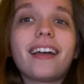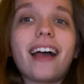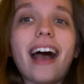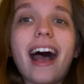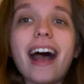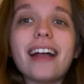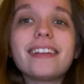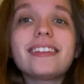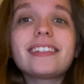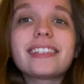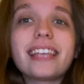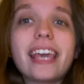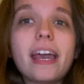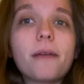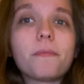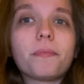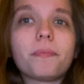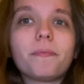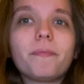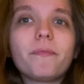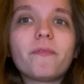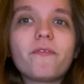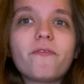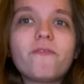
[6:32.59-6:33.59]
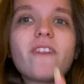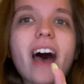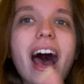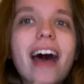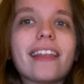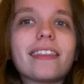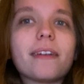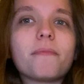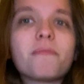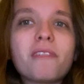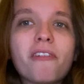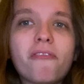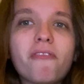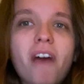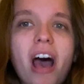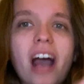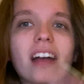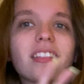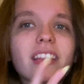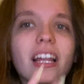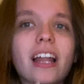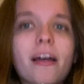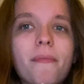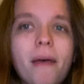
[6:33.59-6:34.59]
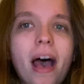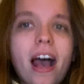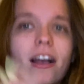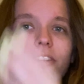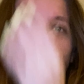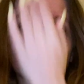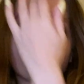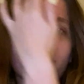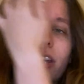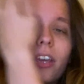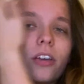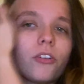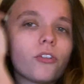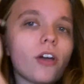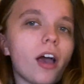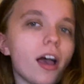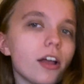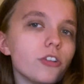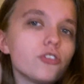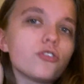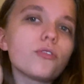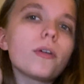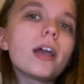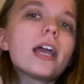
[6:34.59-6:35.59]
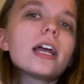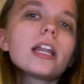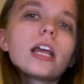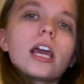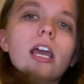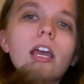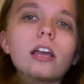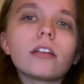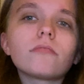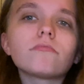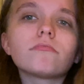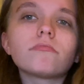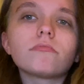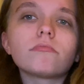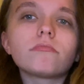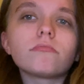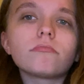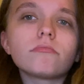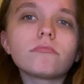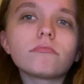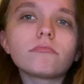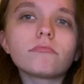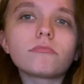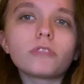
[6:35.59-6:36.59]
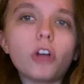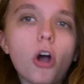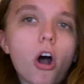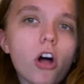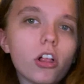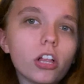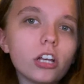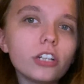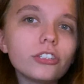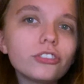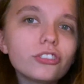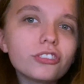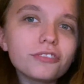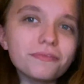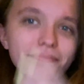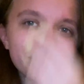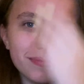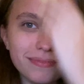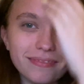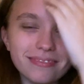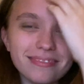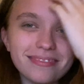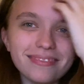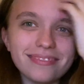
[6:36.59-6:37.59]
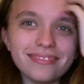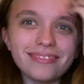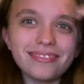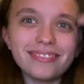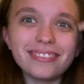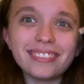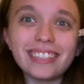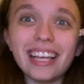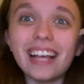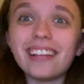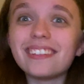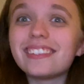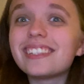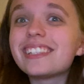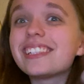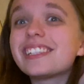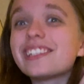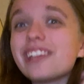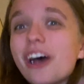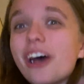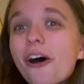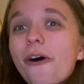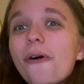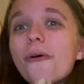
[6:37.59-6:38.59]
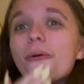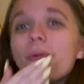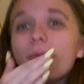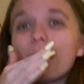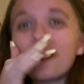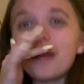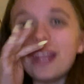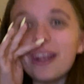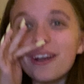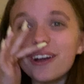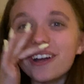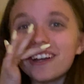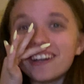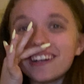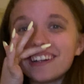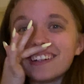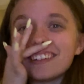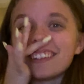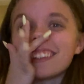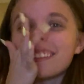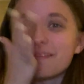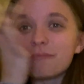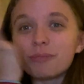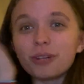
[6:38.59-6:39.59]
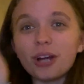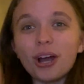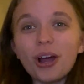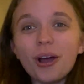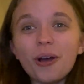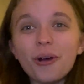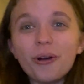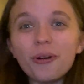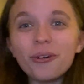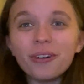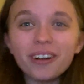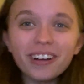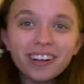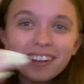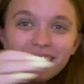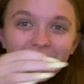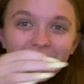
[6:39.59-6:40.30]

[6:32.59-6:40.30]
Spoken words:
just can't fathom the fact that I'm actually graduating college. That's so weird, bro.